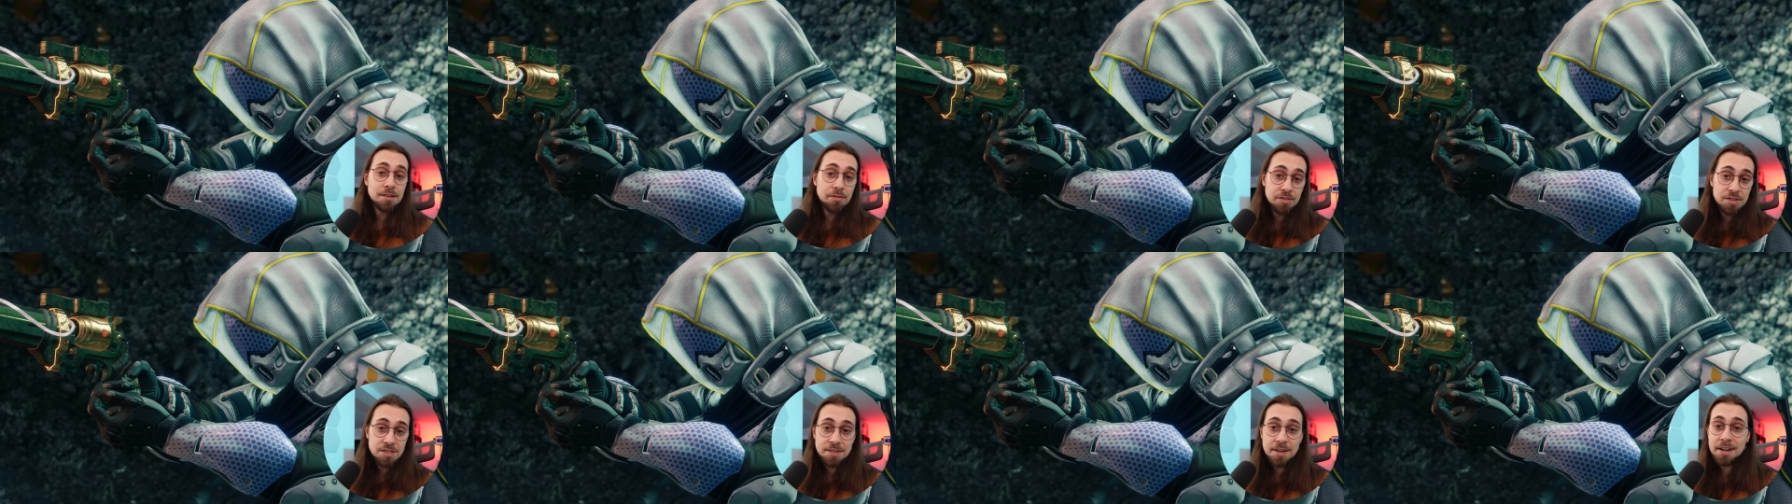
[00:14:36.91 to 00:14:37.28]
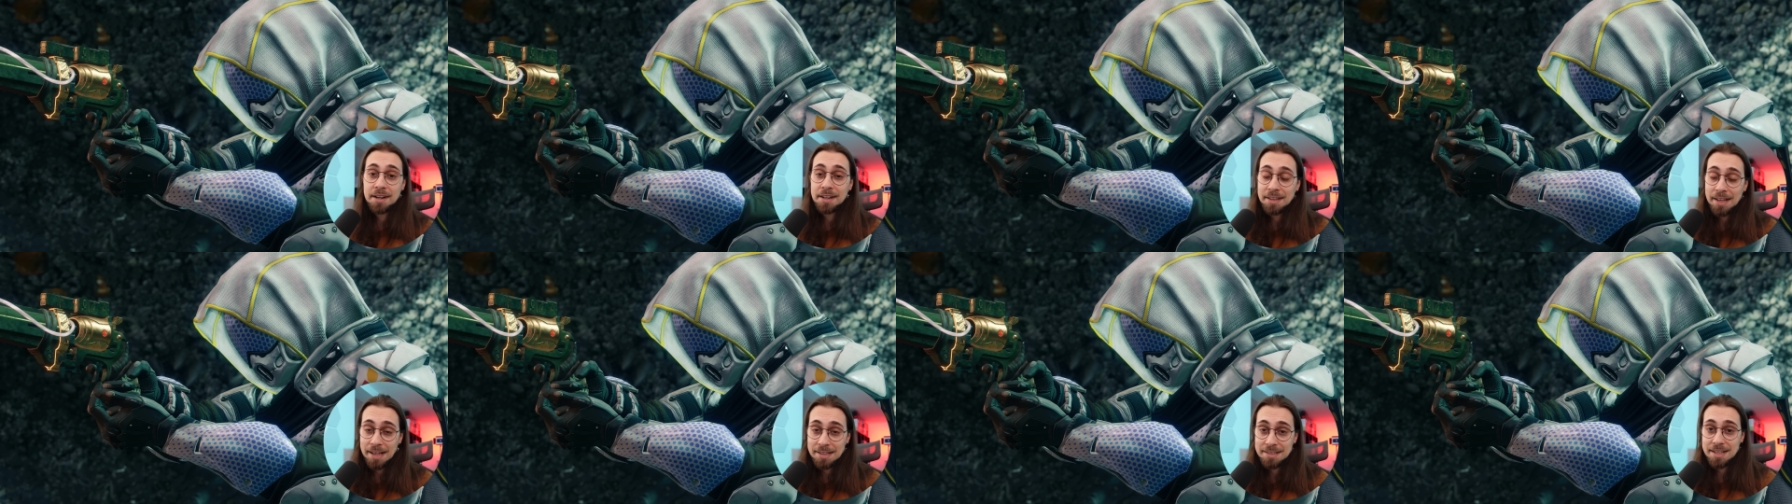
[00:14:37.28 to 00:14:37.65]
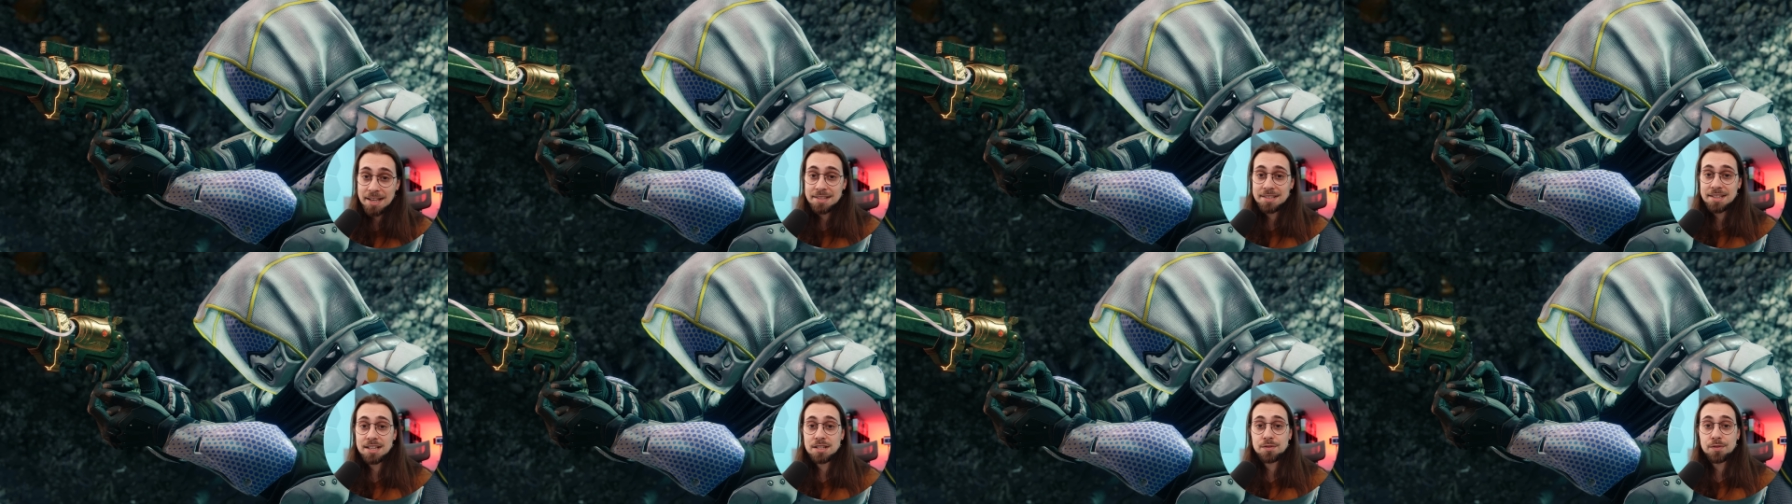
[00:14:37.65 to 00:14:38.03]
FSR and
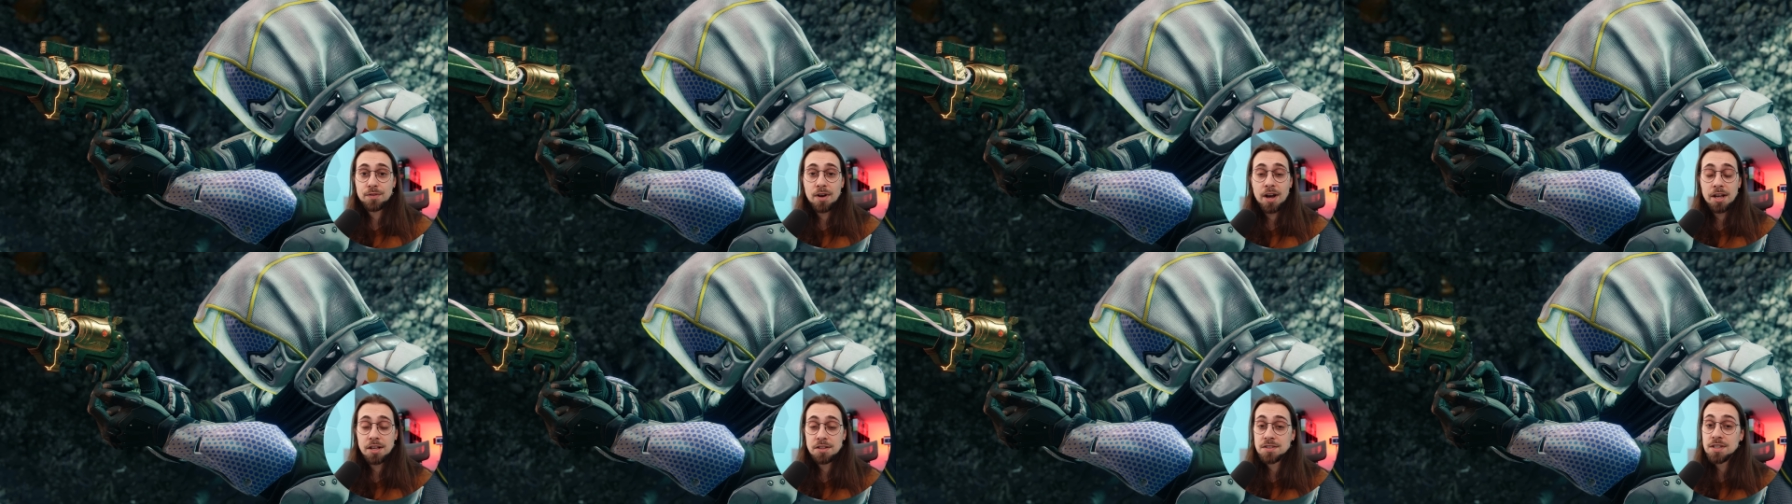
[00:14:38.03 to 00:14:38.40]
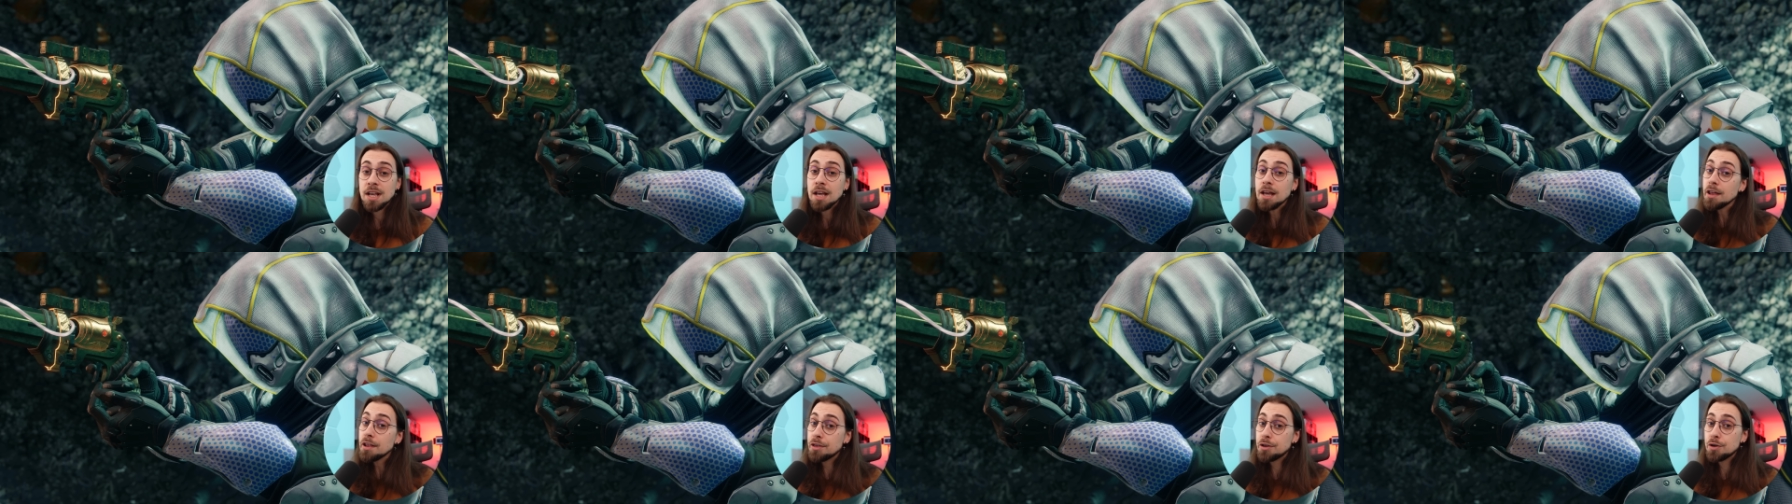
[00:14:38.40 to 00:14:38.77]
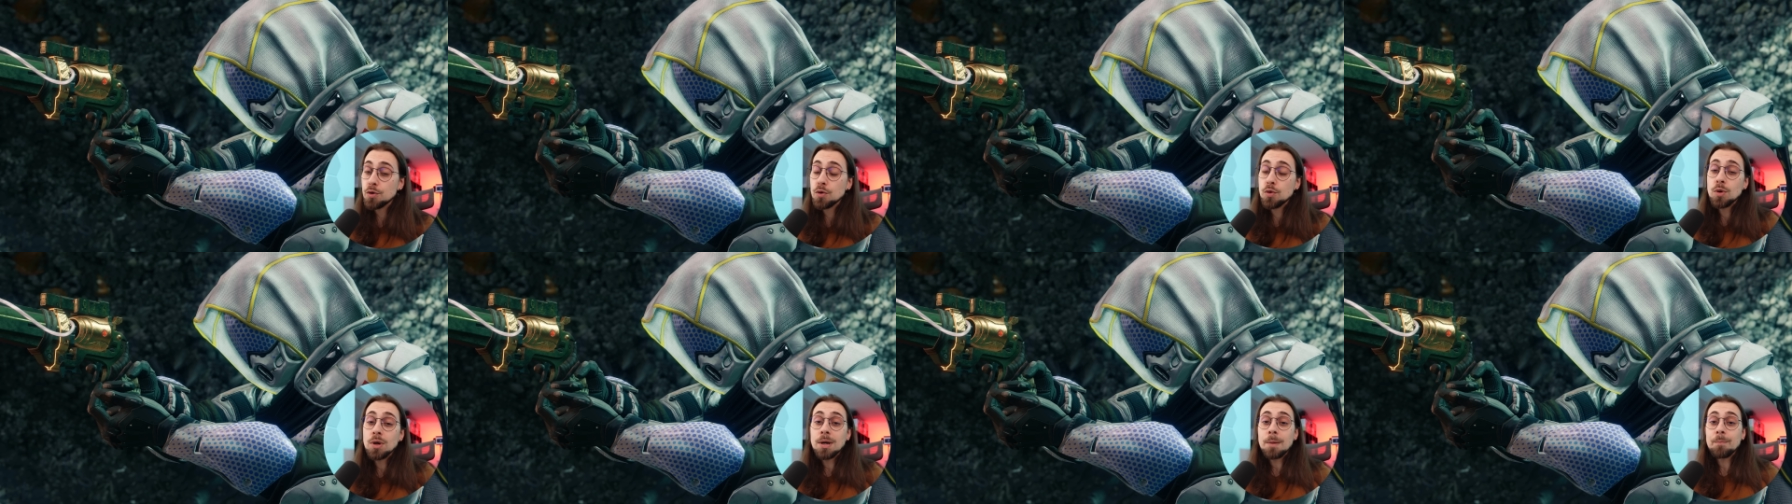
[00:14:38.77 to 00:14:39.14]
XeSS files
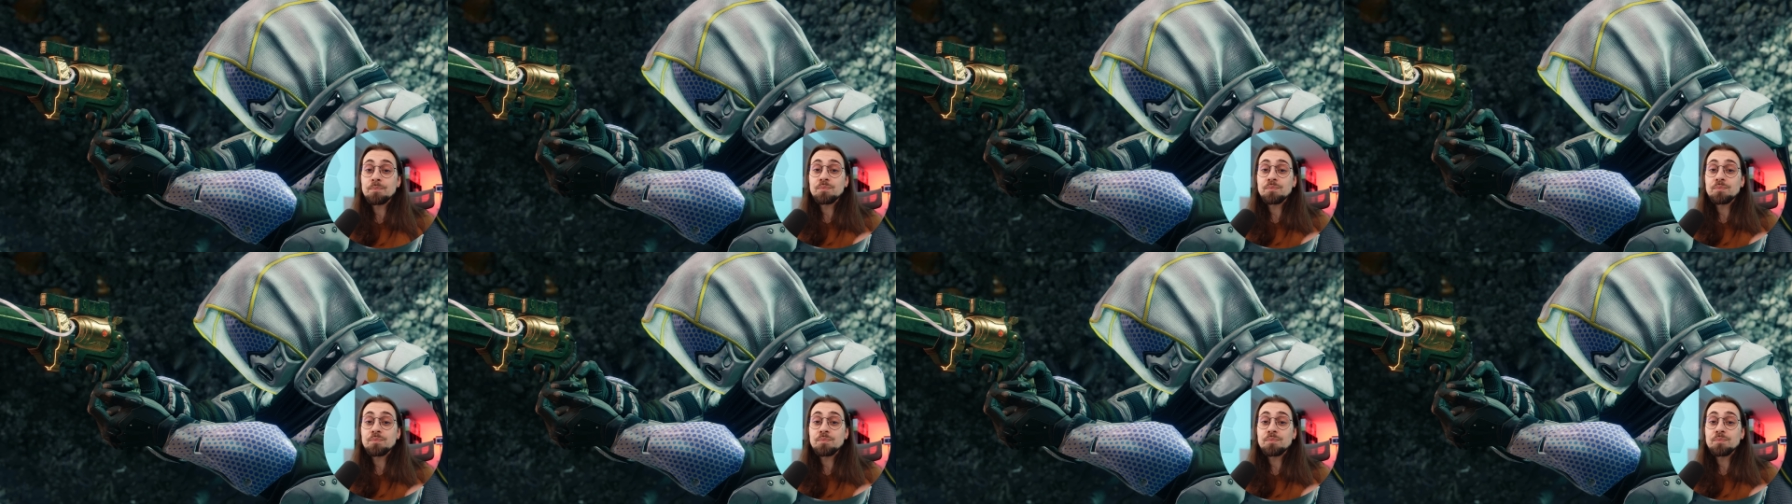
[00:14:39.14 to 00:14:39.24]
through